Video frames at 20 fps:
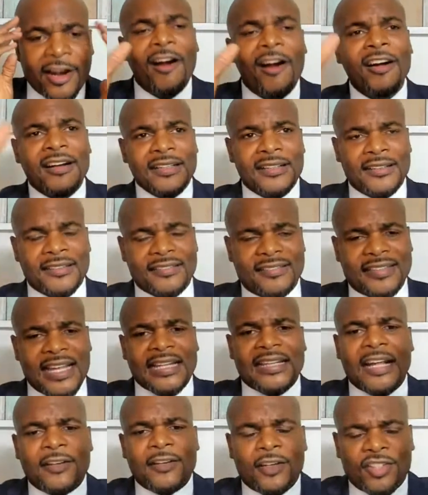the
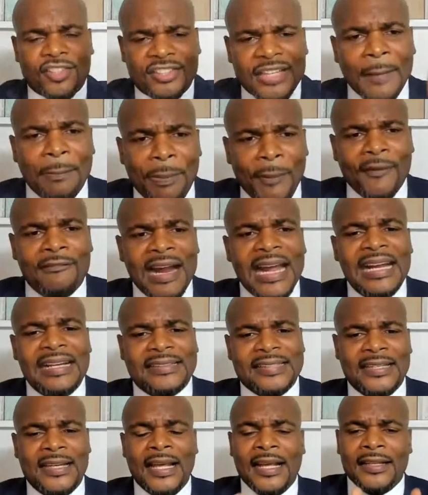curtains that are
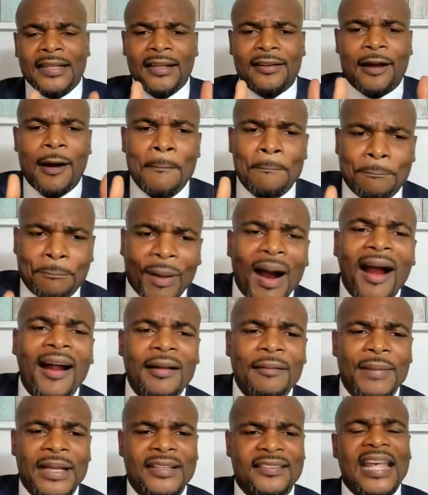separating the
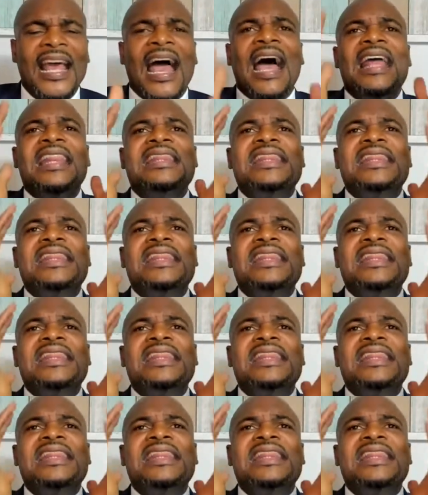compartments,